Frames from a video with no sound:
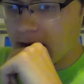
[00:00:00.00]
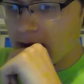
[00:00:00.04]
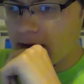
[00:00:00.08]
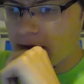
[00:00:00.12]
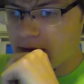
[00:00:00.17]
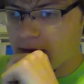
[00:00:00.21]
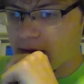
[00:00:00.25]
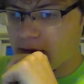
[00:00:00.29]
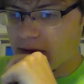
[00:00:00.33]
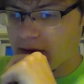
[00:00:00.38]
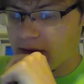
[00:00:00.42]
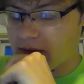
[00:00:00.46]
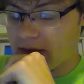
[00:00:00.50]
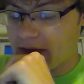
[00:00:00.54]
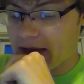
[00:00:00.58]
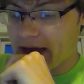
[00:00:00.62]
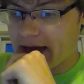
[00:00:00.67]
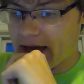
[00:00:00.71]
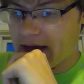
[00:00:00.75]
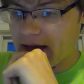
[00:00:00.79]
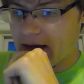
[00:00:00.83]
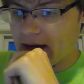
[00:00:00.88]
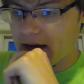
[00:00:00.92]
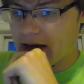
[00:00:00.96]
Other than
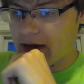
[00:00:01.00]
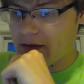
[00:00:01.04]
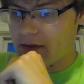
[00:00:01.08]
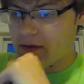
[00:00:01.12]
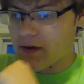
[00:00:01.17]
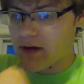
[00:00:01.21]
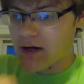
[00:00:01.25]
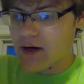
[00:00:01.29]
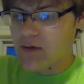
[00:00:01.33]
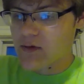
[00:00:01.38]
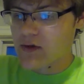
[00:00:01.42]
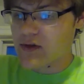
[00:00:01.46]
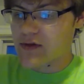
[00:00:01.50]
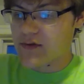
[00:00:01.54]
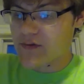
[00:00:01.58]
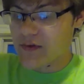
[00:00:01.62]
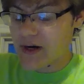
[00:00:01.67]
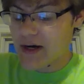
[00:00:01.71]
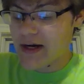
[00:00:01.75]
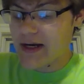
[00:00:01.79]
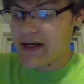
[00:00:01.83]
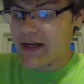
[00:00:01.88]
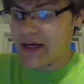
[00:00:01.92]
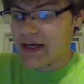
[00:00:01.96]
that, I thought it was
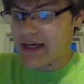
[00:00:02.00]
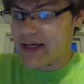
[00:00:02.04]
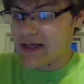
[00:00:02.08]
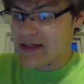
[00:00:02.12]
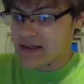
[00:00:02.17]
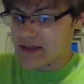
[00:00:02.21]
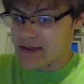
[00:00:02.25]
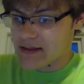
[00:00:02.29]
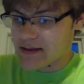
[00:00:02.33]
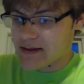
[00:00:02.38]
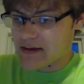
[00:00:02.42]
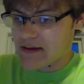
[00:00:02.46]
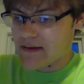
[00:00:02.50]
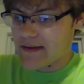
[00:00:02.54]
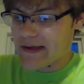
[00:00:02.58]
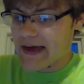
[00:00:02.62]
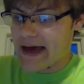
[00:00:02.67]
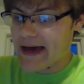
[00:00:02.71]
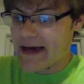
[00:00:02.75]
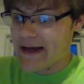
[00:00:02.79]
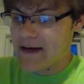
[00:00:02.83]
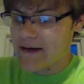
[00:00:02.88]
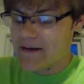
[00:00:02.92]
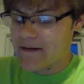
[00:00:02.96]
very nice
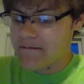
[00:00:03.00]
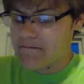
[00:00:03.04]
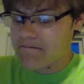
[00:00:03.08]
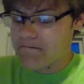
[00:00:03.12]
that